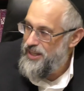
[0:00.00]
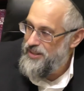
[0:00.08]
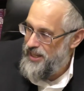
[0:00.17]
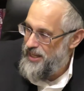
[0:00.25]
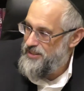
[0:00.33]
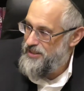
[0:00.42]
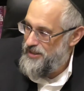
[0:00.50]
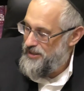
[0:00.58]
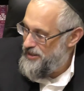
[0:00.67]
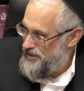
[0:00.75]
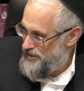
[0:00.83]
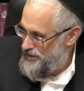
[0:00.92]
That's
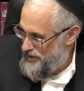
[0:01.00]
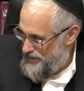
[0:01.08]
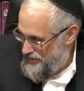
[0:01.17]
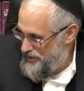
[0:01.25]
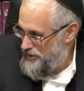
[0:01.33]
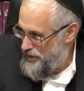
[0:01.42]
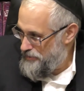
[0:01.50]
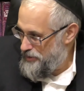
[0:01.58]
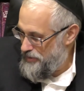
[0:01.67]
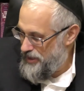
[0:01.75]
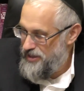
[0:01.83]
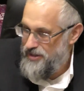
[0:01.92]
a
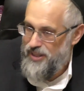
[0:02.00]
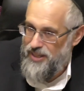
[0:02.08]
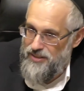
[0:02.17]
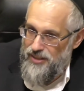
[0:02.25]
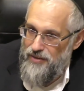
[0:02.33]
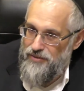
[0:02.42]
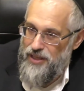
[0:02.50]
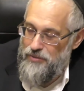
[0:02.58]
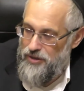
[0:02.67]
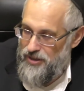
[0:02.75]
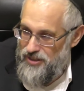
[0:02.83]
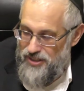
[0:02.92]
madrega, that's a level that
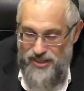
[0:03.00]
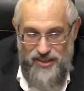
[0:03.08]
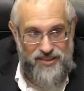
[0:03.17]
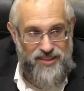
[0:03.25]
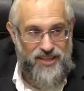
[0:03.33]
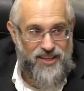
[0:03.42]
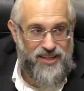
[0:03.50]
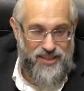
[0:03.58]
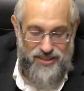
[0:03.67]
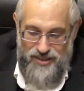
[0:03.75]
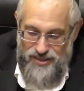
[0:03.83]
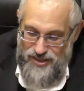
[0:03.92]
we understand
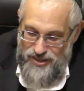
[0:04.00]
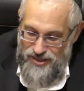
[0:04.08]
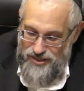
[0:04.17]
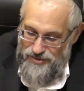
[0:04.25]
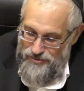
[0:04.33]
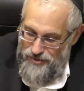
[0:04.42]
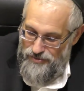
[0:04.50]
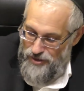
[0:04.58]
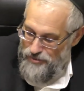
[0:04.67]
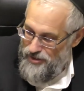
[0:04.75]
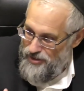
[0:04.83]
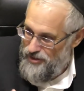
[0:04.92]
is a
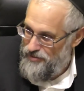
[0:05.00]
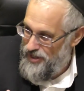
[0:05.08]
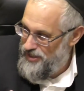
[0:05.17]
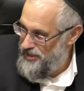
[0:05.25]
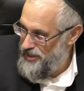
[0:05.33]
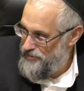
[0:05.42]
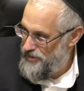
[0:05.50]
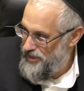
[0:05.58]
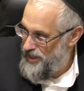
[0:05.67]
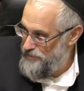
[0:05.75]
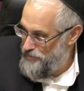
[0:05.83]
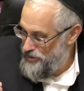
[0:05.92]
very advanced level,
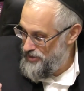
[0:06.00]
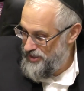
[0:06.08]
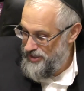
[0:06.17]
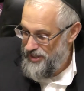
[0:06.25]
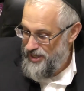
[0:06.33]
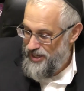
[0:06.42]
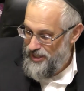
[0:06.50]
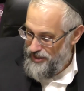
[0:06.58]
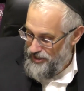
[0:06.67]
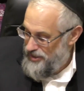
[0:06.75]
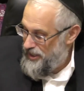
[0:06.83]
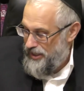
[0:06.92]
that a person
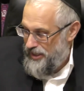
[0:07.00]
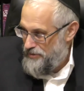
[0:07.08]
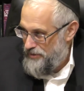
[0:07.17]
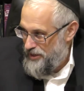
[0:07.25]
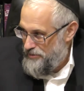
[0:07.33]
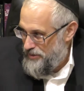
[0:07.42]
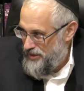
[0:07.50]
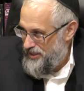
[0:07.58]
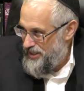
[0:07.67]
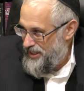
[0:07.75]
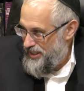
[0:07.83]
doesn't get that right away.